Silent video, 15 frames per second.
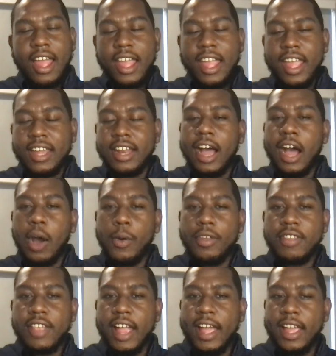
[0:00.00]
And how is
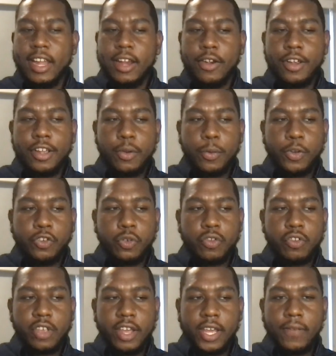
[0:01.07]
that area, would you
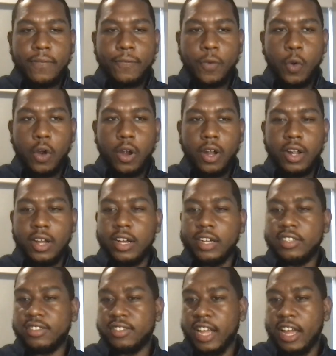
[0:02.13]
say, for
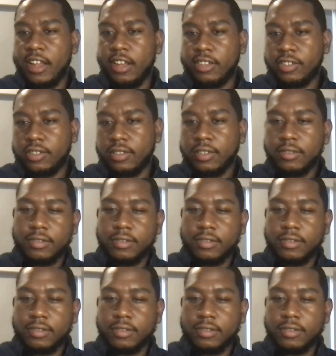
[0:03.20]
aesthetics?